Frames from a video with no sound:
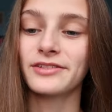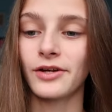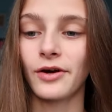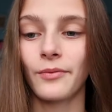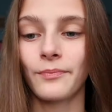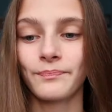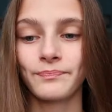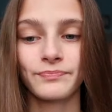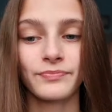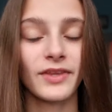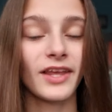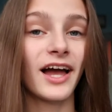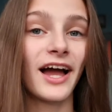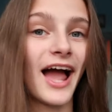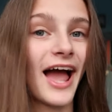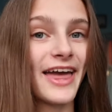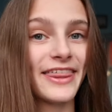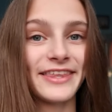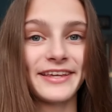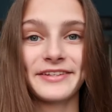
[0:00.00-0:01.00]
so
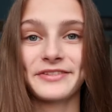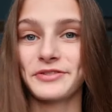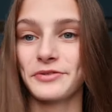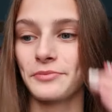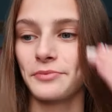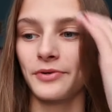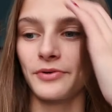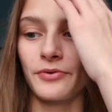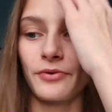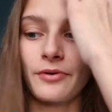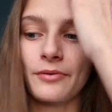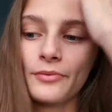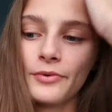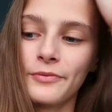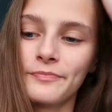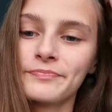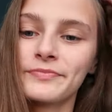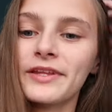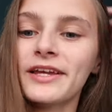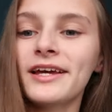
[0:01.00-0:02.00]
I think it's super
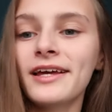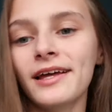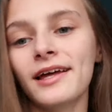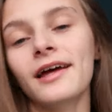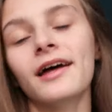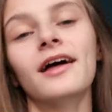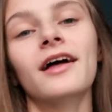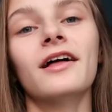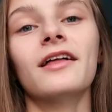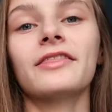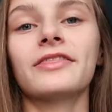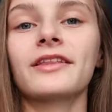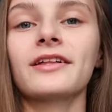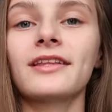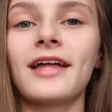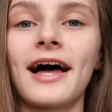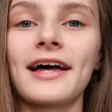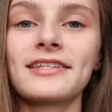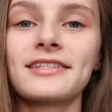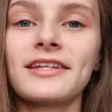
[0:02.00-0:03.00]
adorable. The
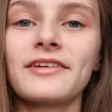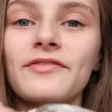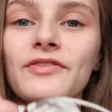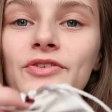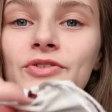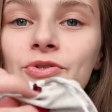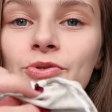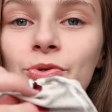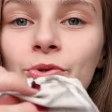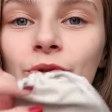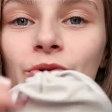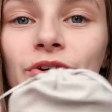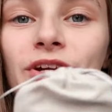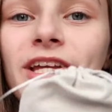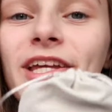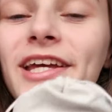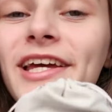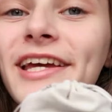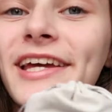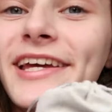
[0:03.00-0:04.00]
last thing for
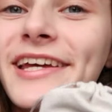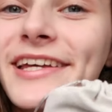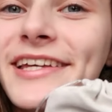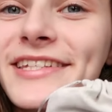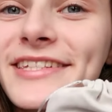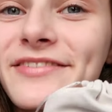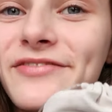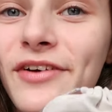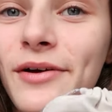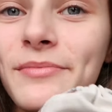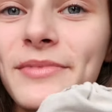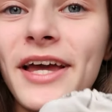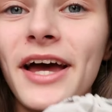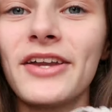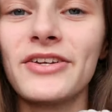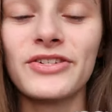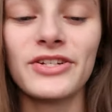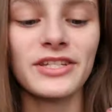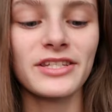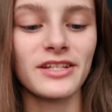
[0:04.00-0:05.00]
jewelry is from
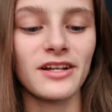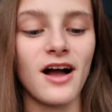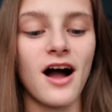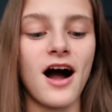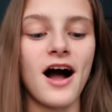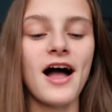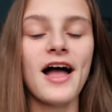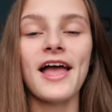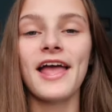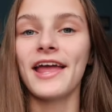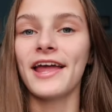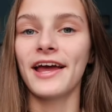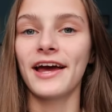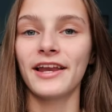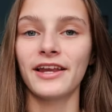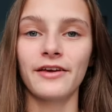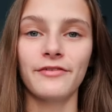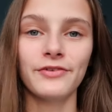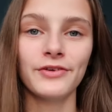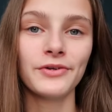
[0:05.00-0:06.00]
Kendra Scott.
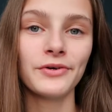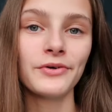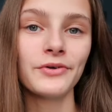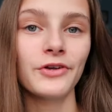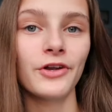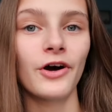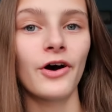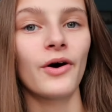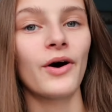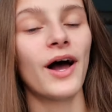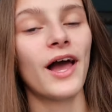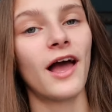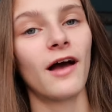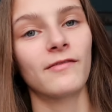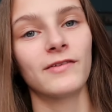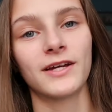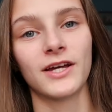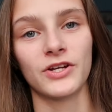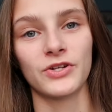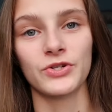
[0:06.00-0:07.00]
And if you don't know, I
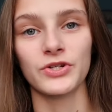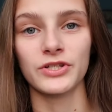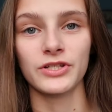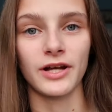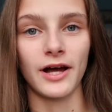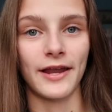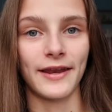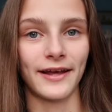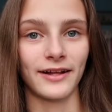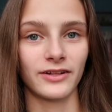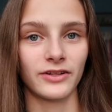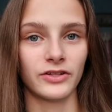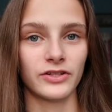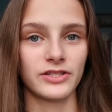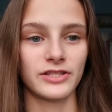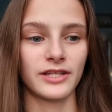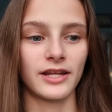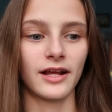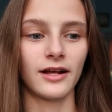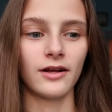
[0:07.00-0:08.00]
have a Kendra Scott
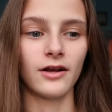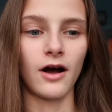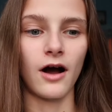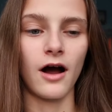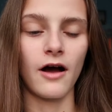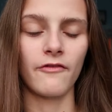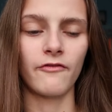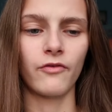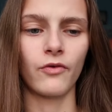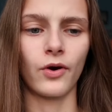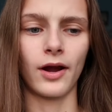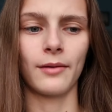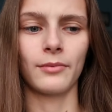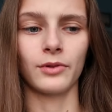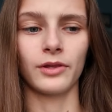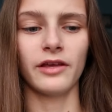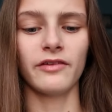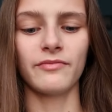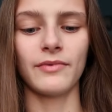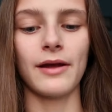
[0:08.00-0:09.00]
necklace that I got for, I
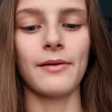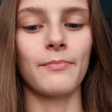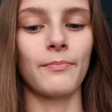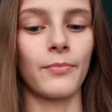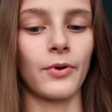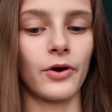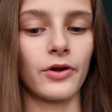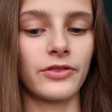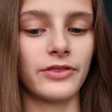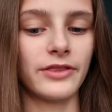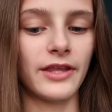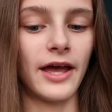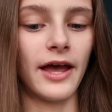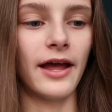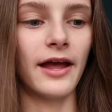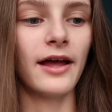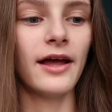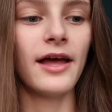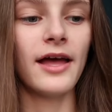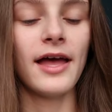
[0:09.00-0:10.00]
believe, my
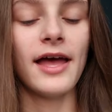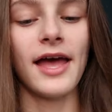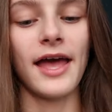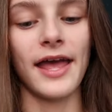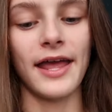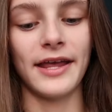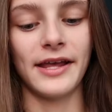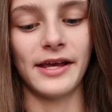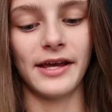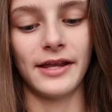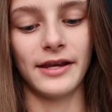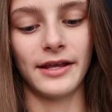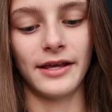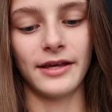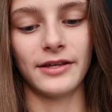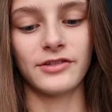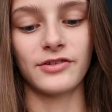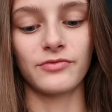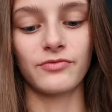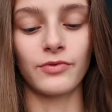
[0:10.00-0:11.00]
birthday. And
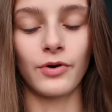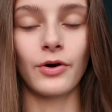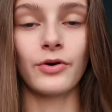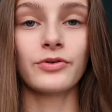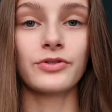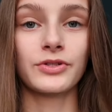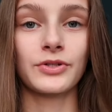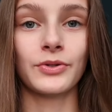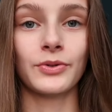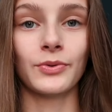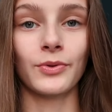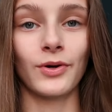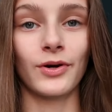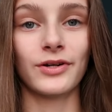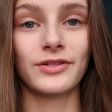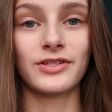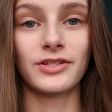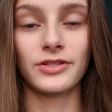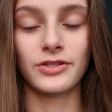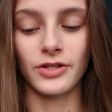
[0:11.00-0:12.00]
it's rose
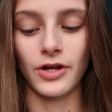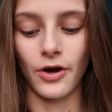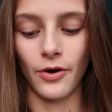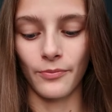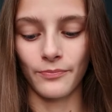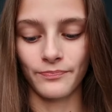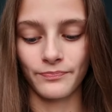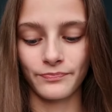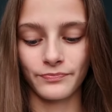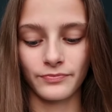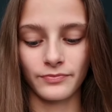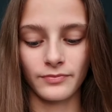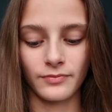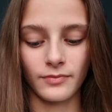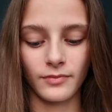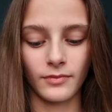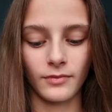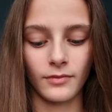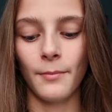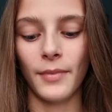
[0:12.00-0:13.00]
quartz. So
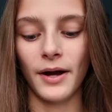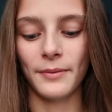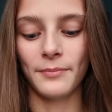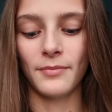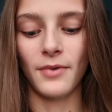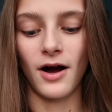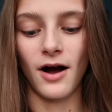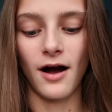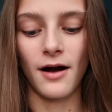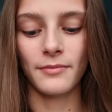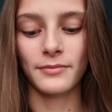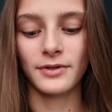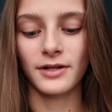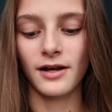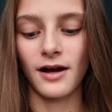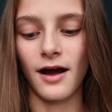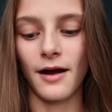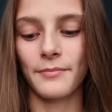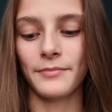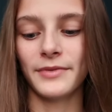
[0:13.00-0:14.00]
my mom
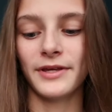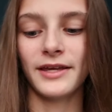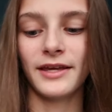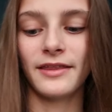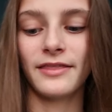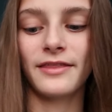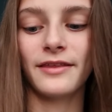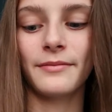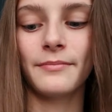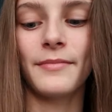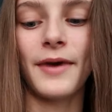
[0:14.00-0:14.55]
got me the